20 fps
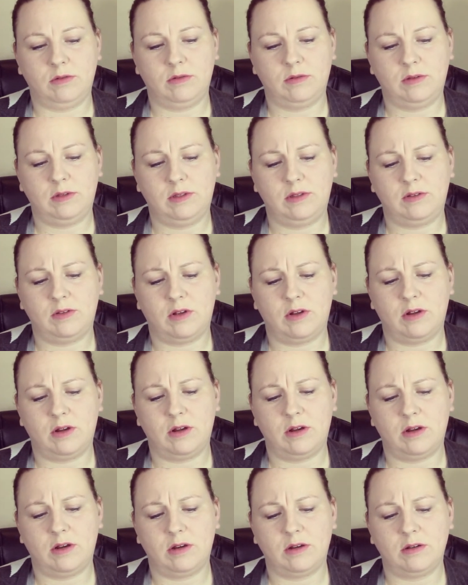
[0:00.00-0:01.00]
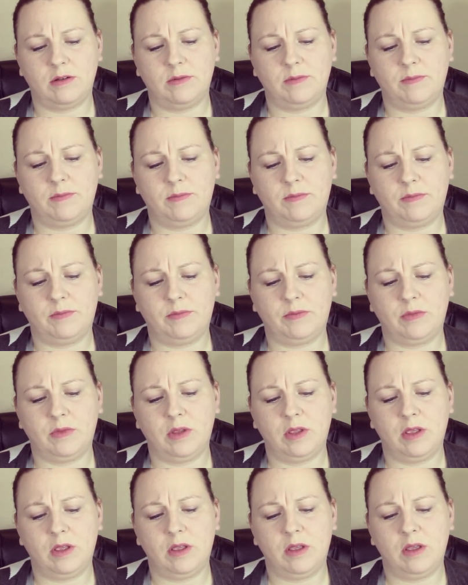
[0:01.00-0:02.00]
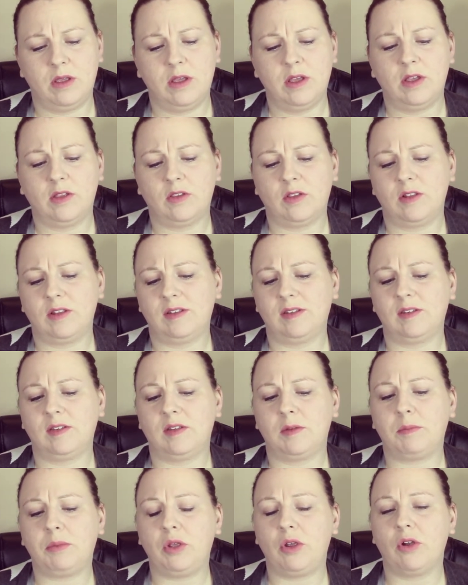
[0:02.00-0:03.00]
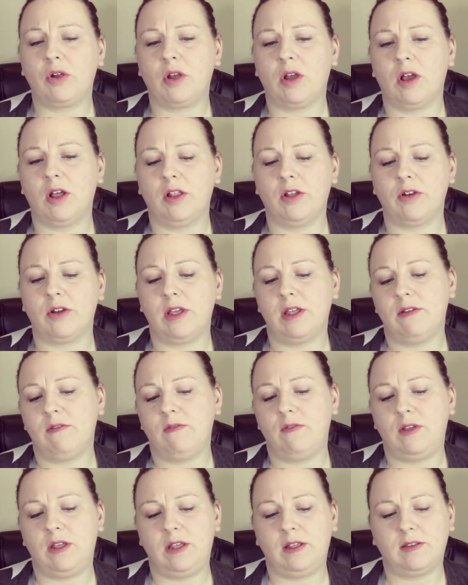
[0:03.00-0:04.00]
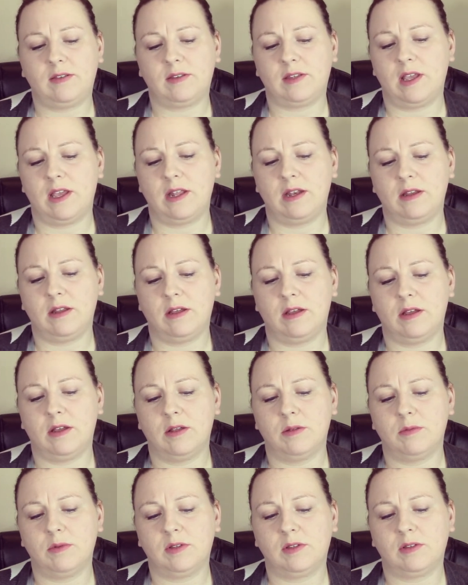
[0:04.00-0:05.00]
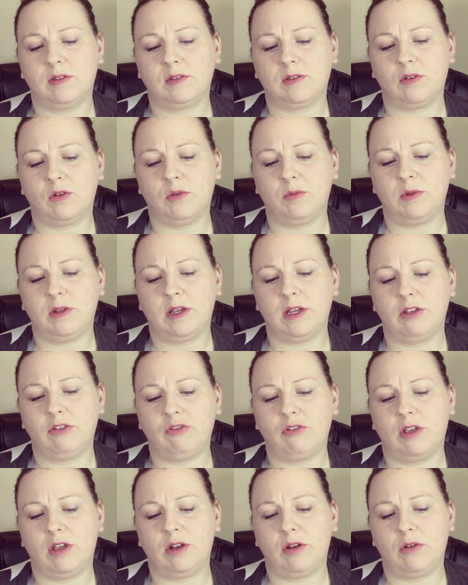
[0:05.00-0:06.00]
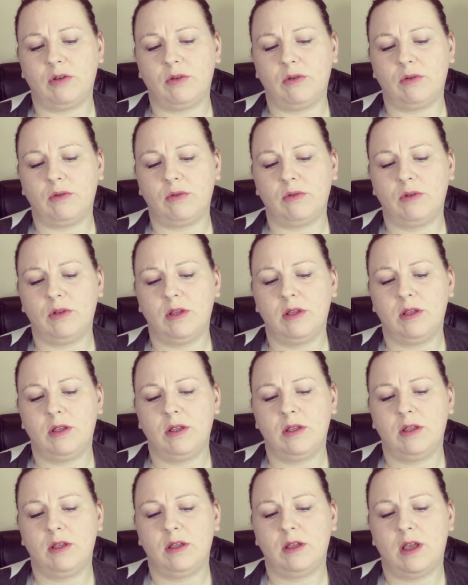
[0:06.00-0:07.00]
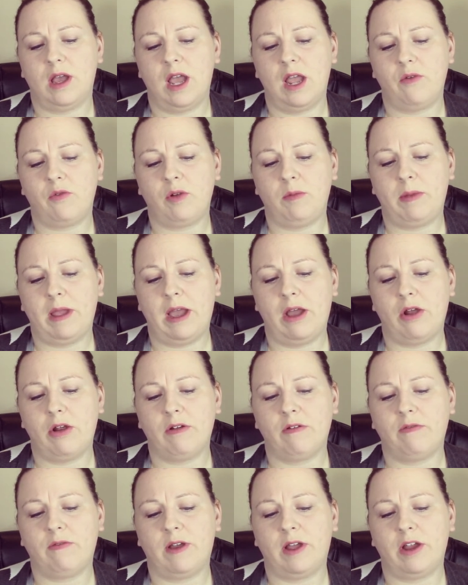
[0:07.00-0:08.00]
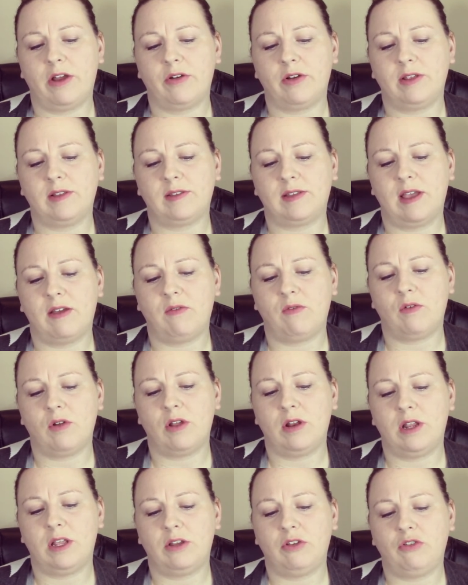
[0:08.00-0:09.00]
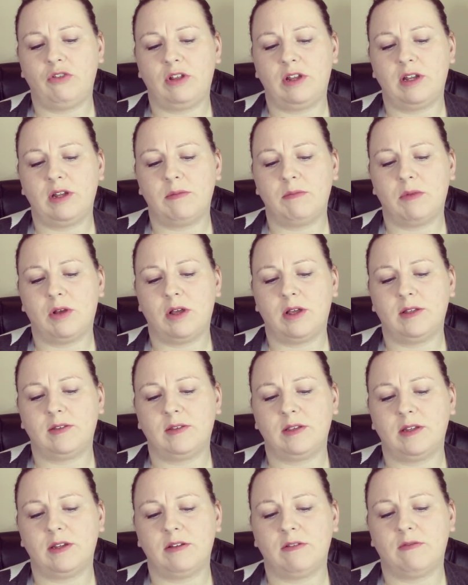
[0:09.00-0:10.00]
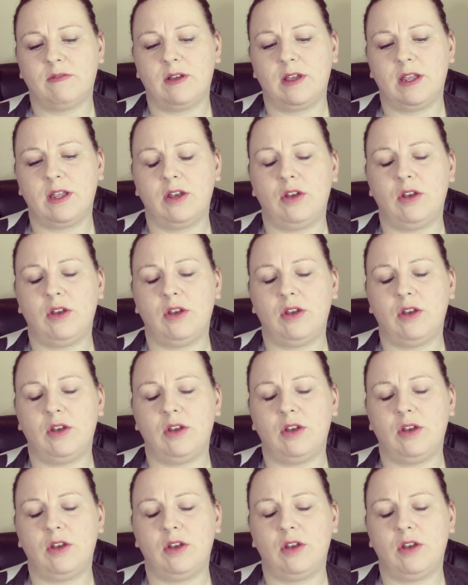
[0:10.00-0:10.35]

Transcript: These are, so this is the Pure Color Envy set. Um, this is Sculpting Eyeshadow, Ivory Power, Fiery Saffron, and Jaded Moss, and Defiant